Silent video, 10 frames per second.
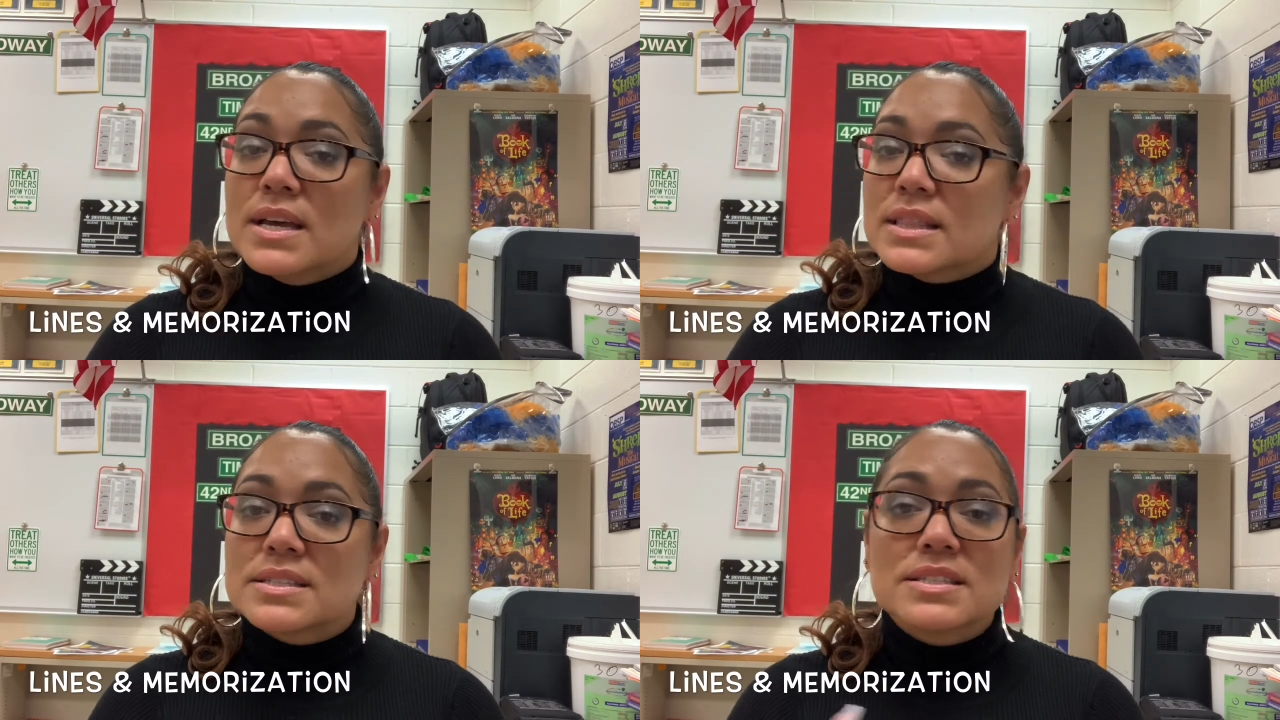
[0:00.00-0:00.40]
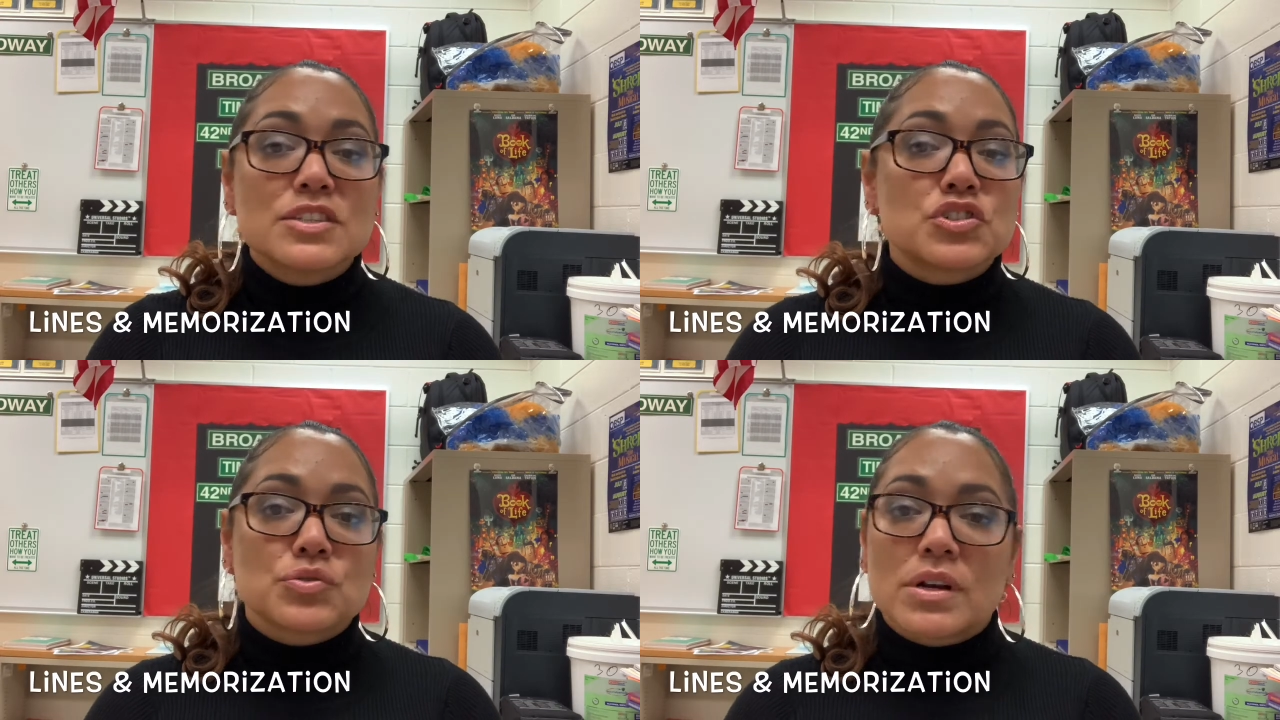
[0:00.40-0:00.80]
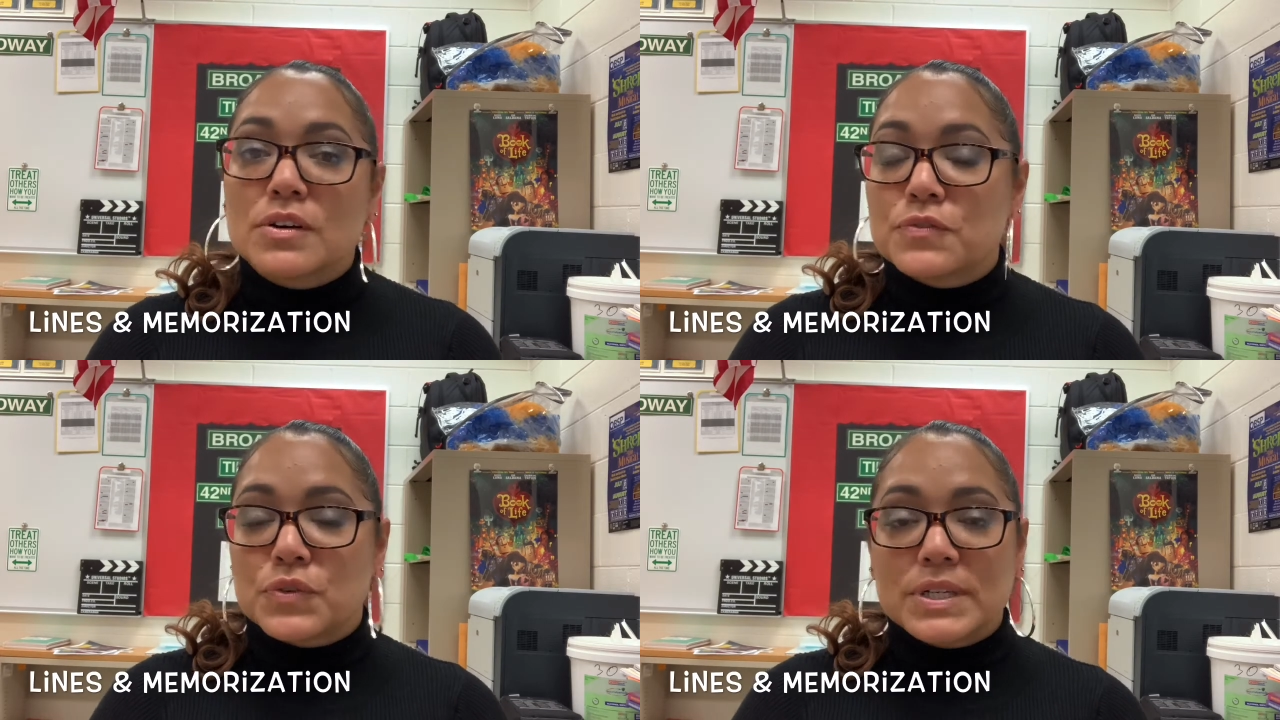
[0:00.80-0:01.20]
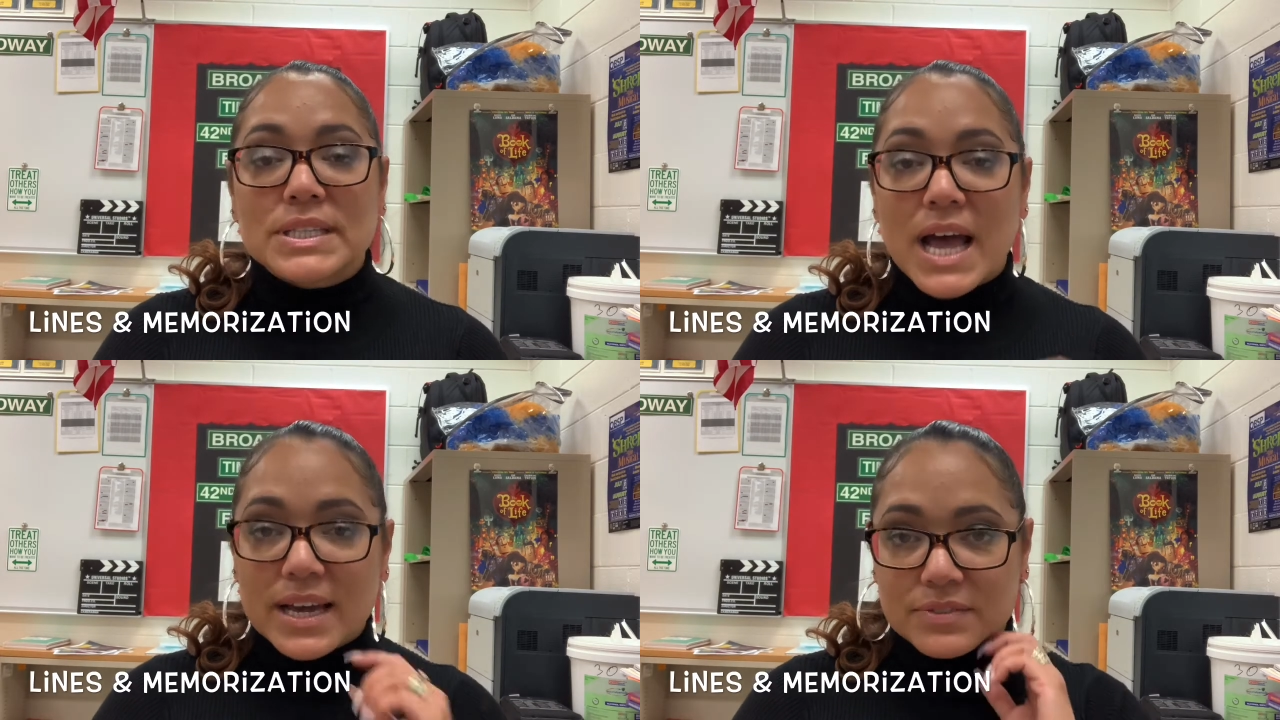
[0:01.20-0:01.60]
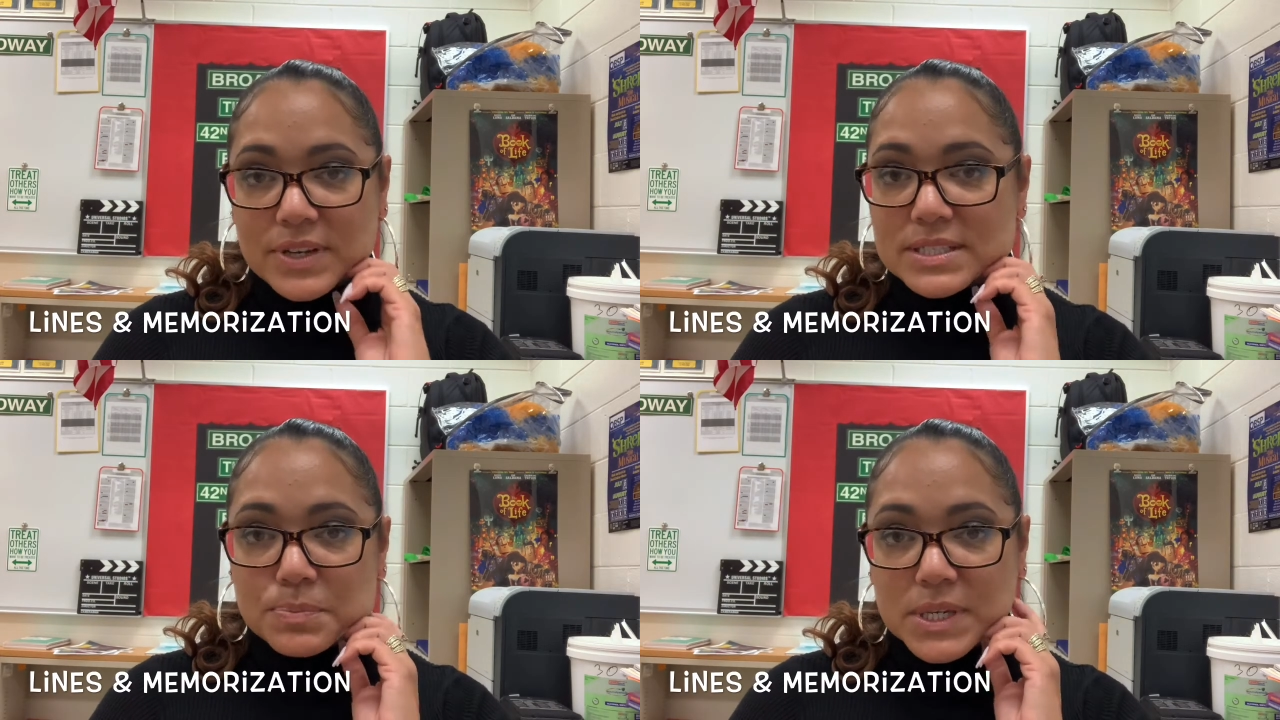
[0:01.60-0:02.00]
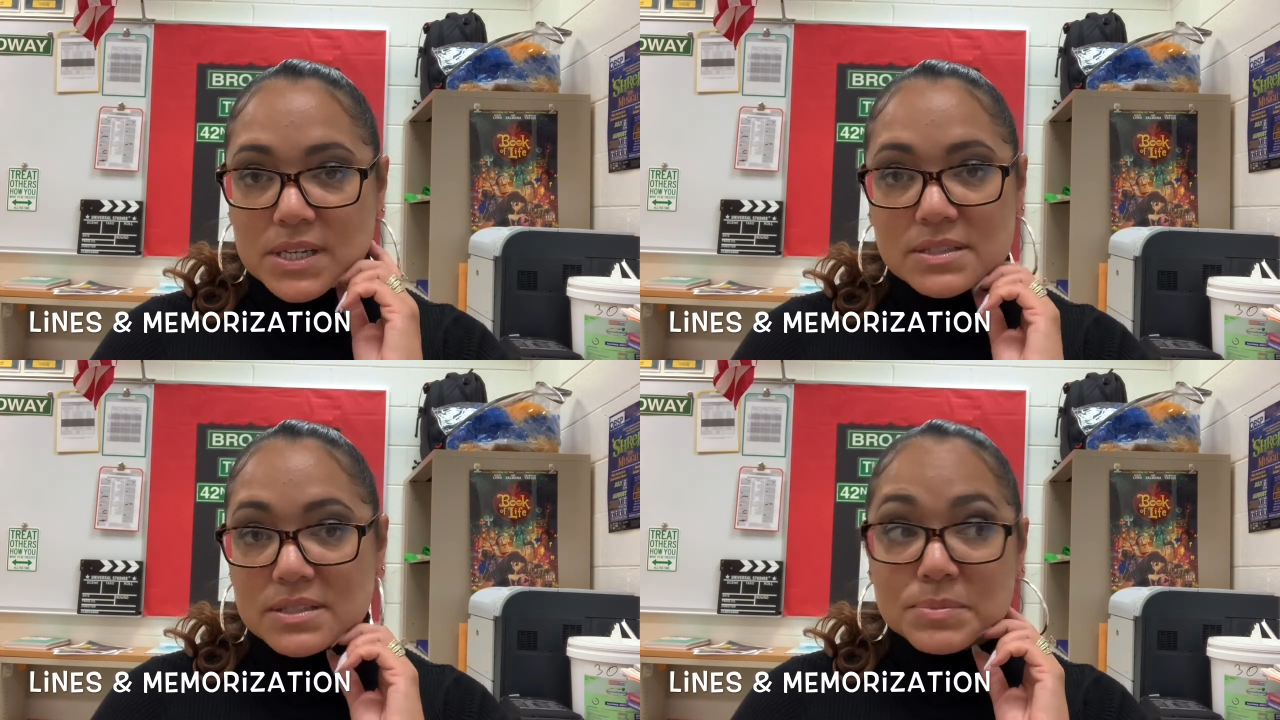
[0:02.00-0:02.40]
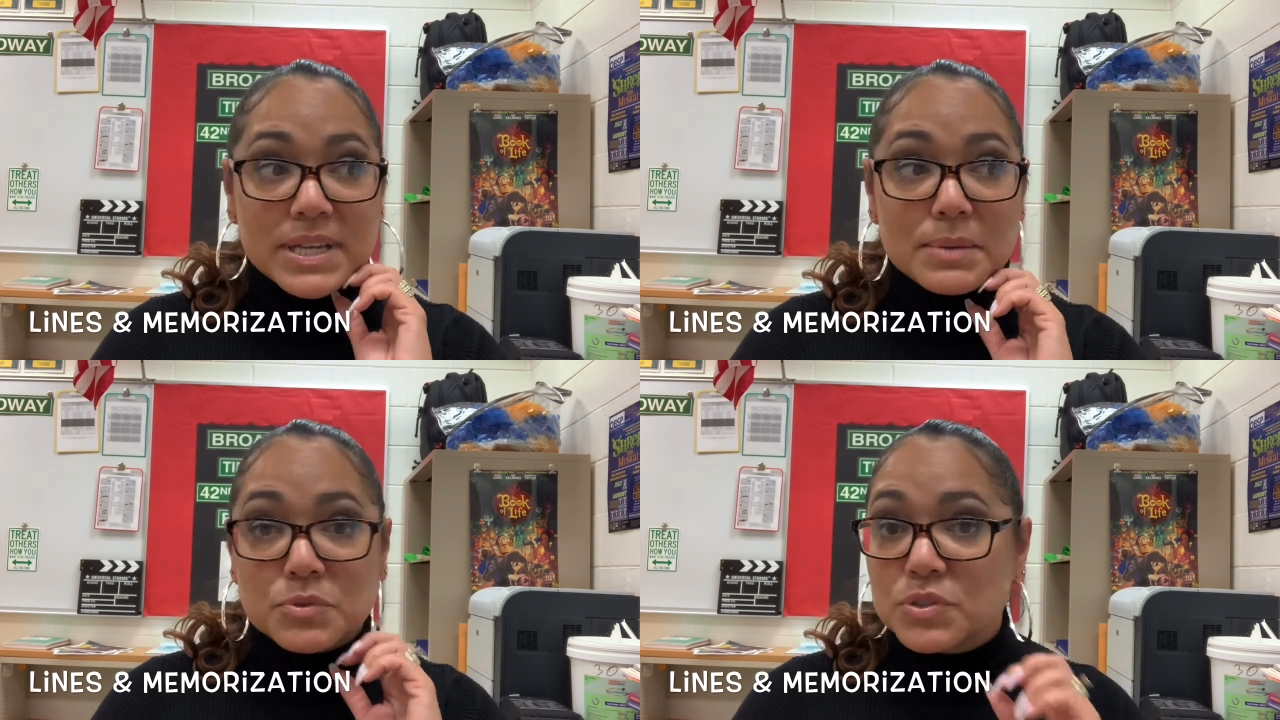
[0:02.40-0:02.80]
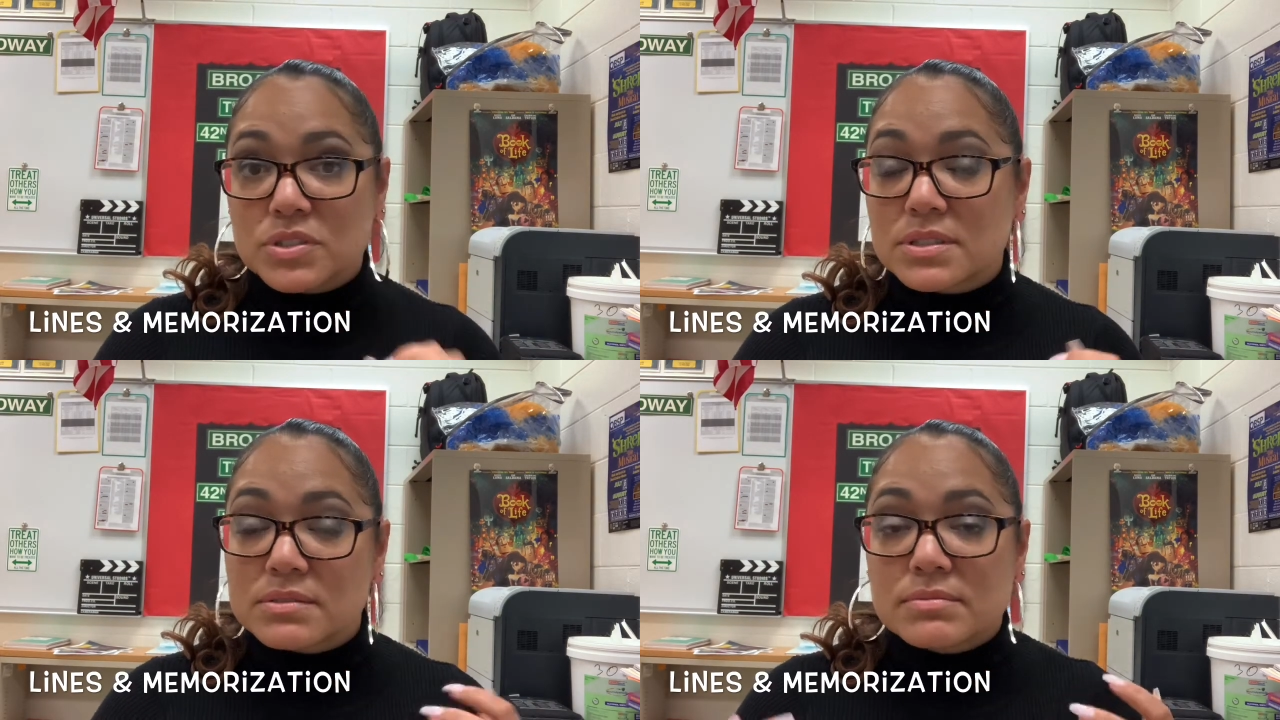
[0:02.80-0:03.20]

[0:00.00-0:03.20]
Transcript: This is a struggle for a lot of us because sometimes we just